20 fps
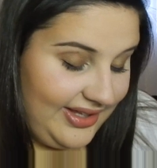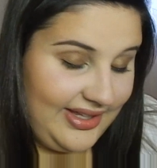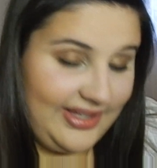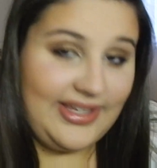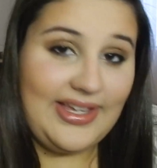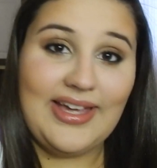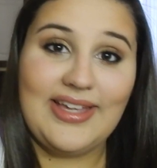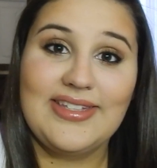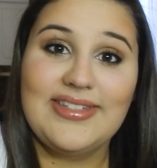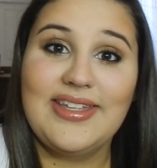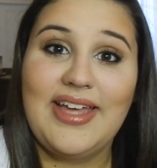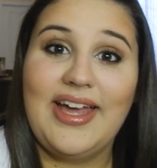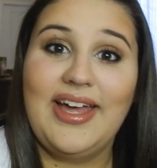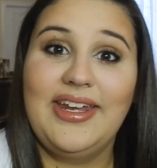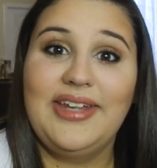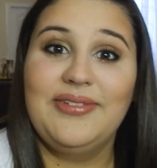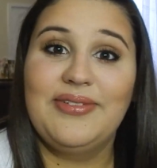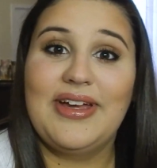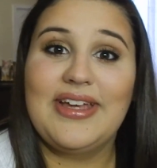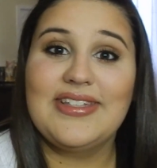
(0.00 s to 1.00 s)
yes,
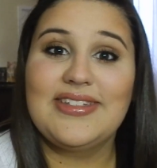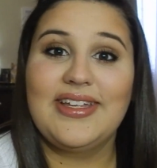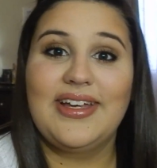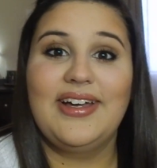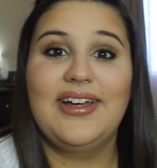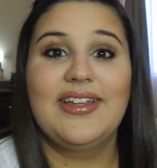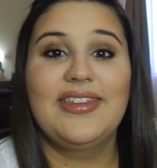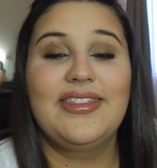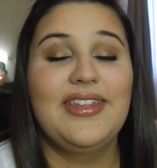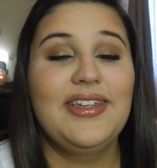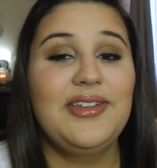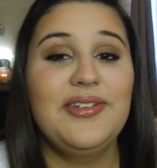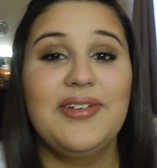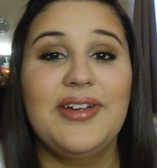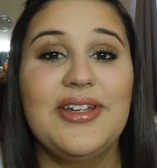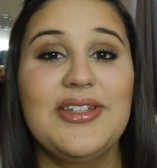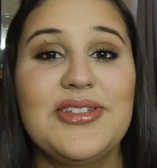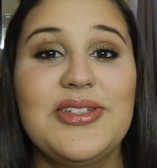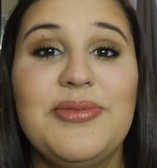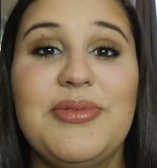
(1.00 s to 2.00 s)
anyways, thank you
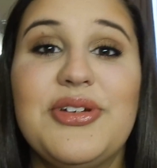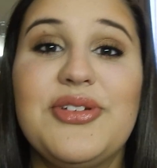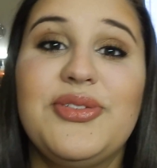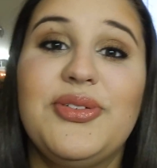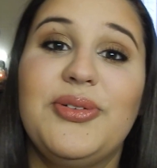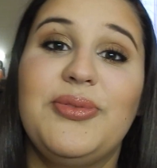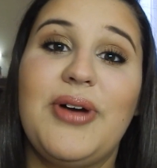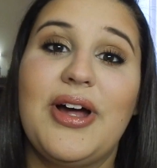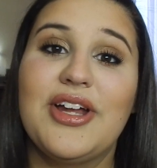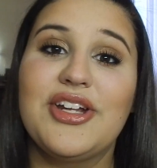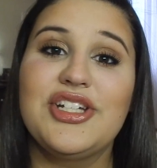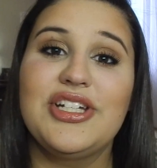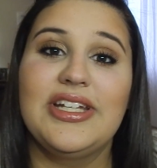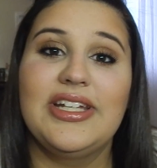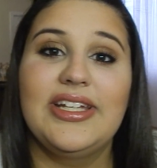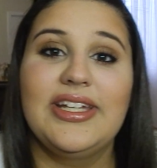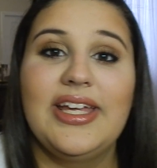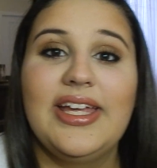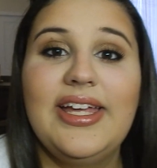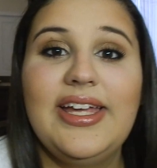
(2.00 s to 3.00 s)
guys so much for
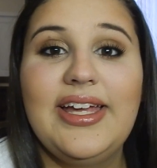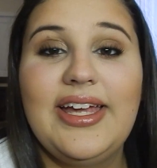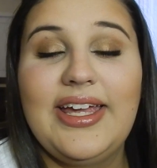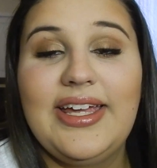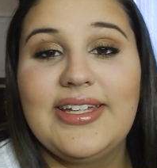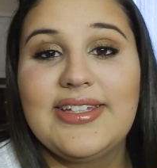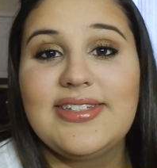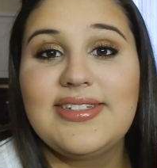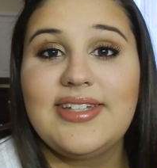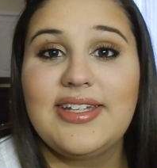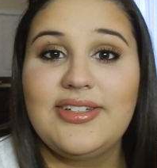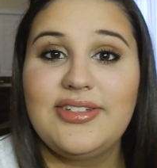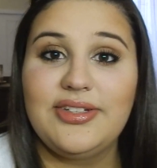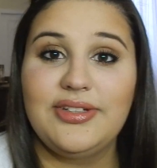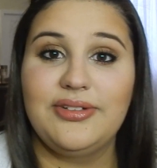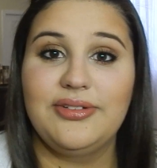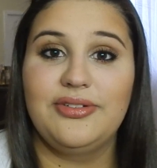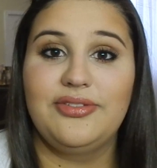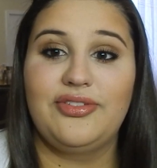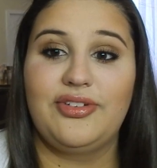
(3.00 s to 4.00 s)
watching, and stay
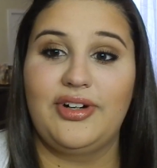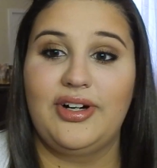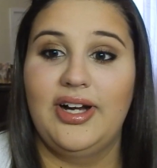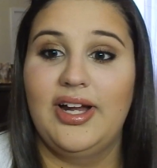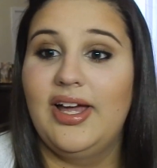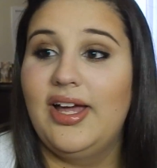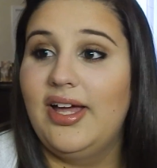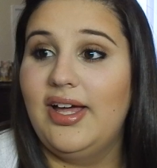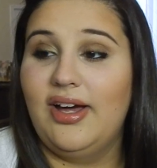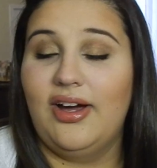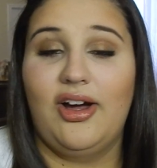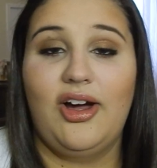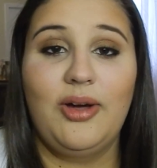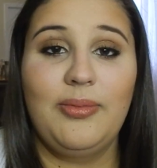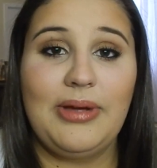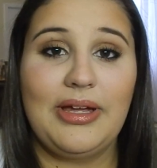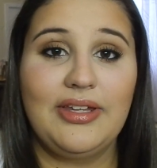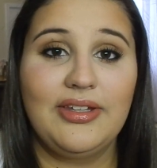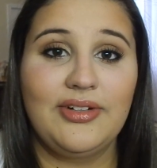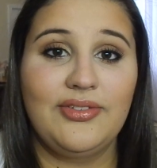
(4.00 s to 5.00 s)
tuned for all
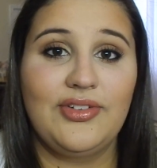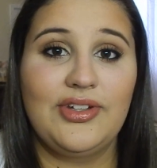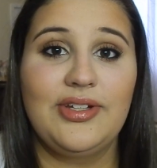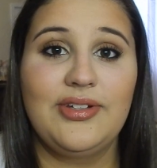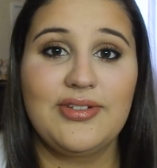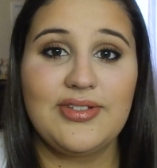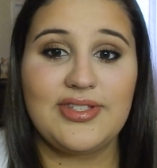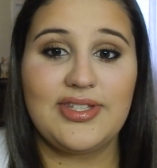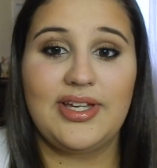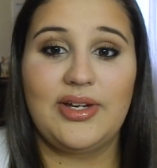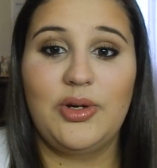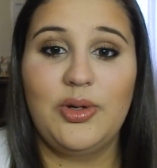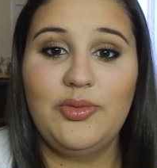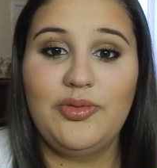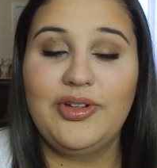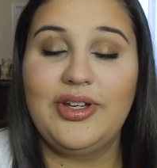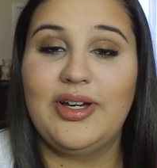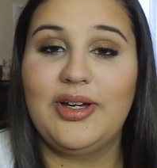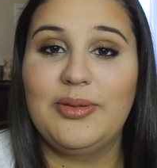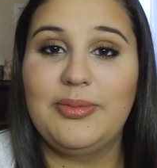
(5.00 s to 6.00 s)
my other videos that
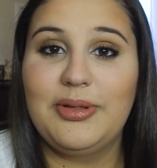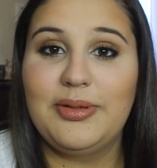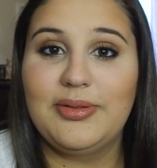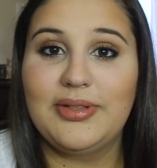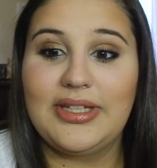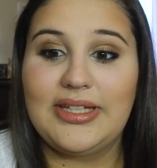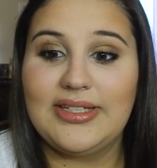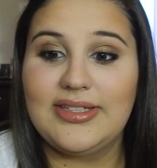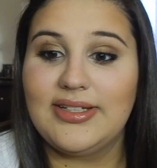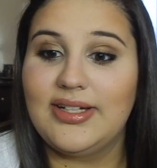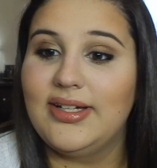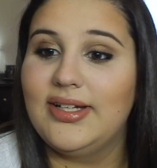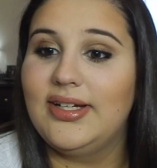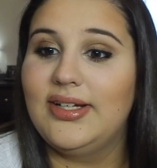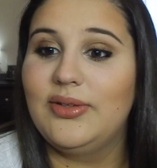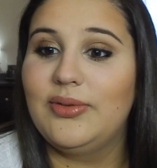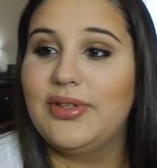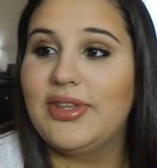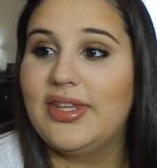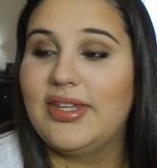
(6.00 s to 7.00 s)
hopefully I'll be able to get done
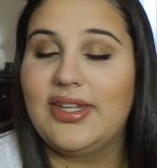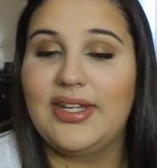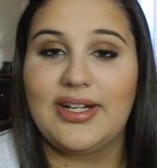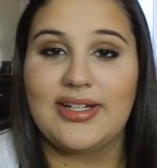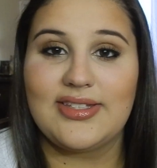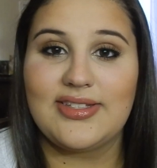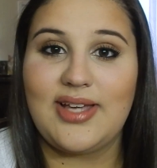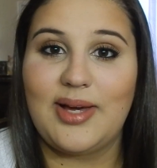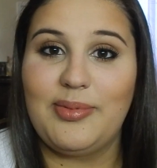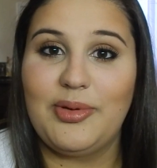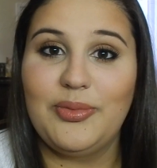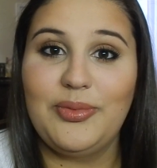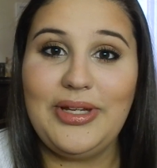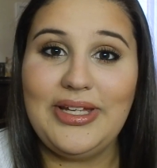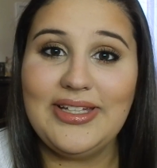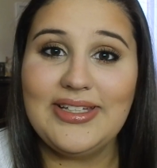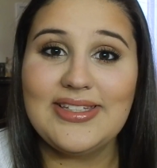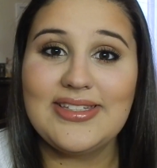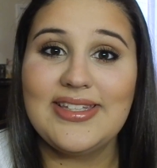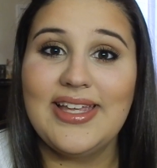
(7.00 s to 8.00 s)
within the next couple
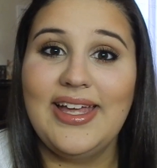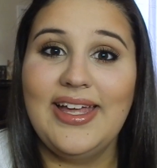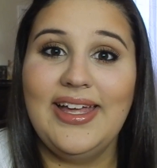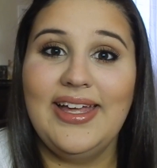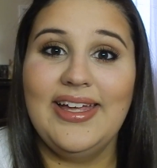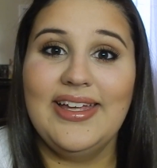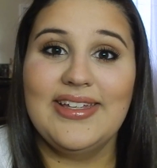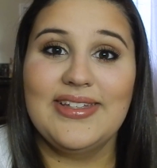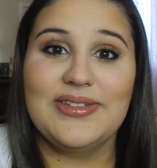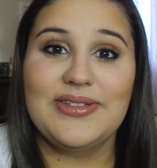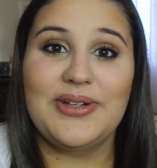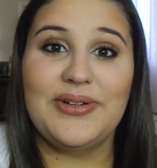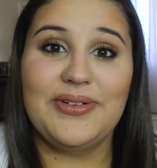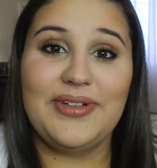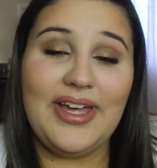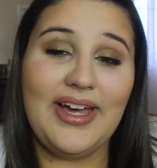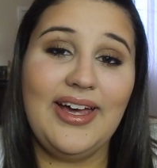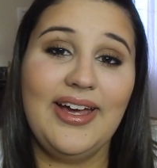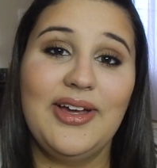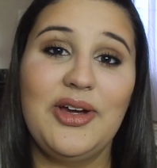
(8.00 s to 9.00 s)
weeks. So
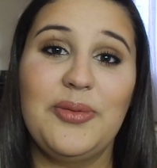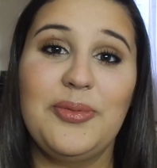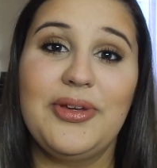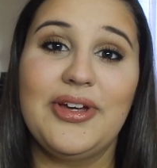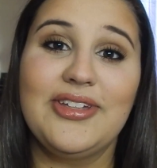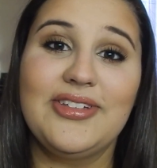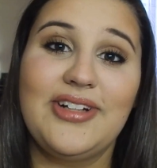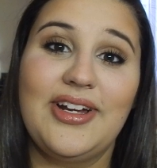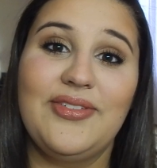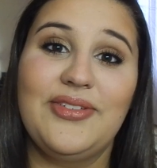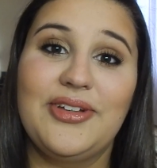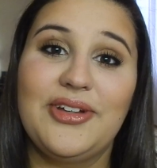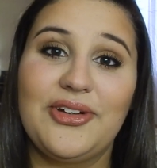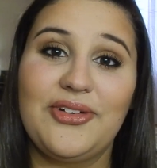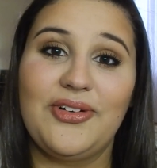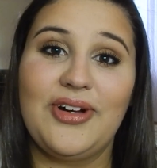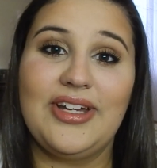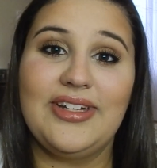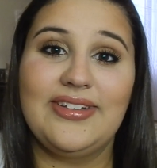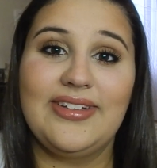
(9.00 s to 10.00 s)
yeah, I hope you guys are having a
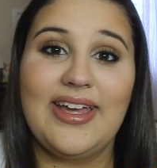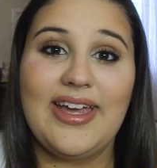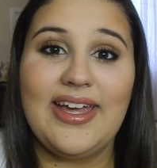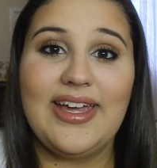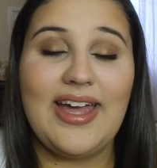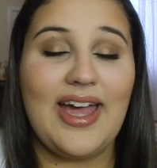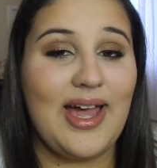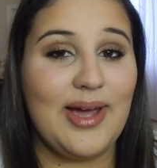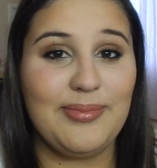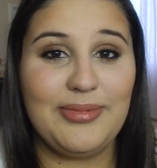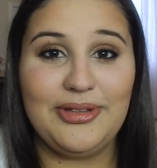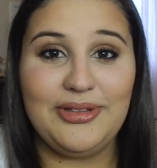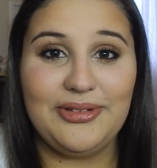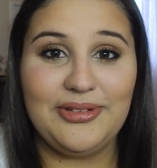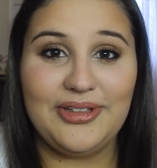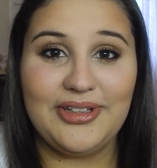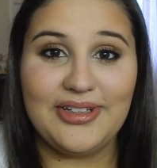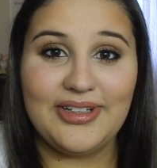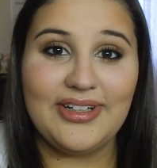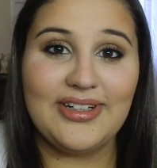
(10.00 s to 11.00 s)
great day. Happy New
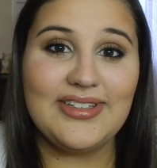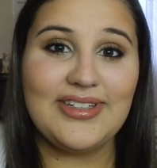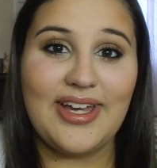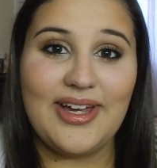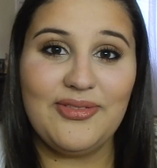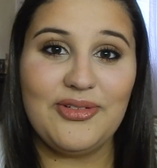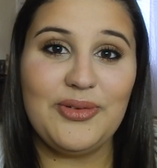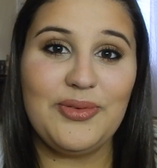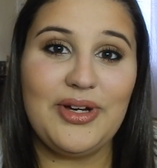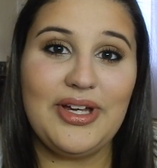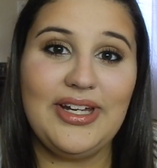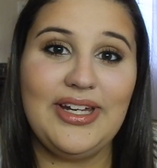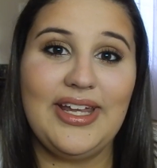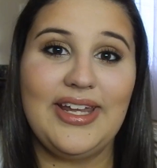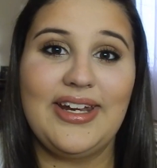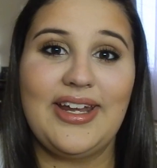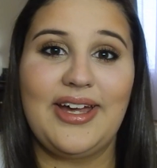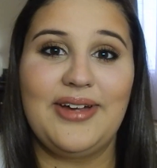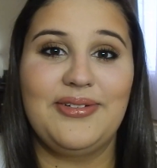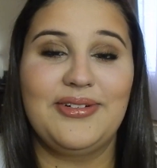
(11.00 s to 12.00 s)
Year to everyone,
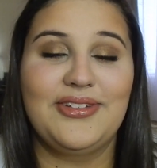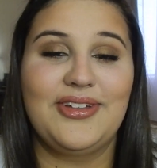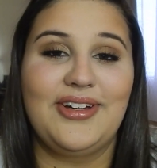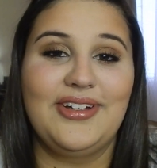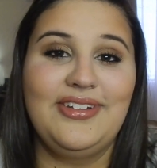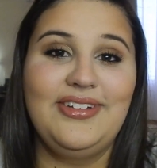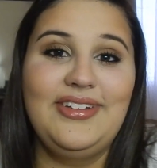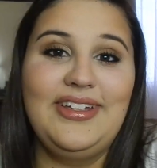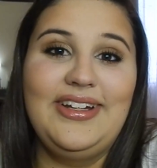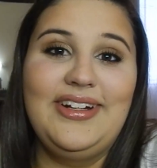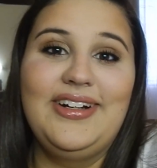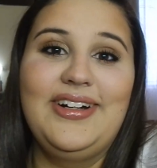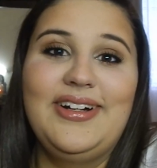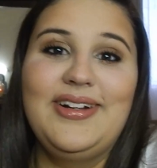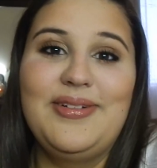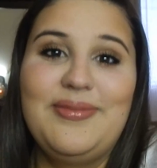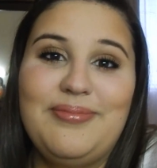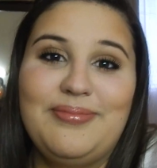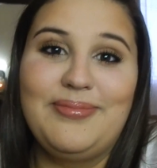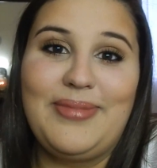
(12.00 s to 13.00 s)
and I will talk to you later.
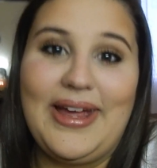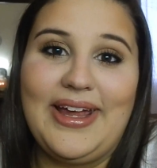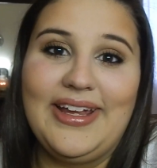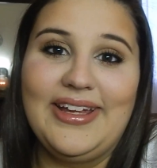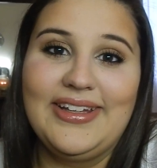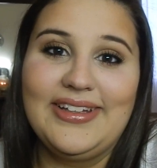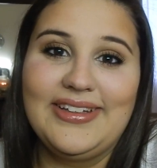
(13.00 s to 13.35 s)
Bye.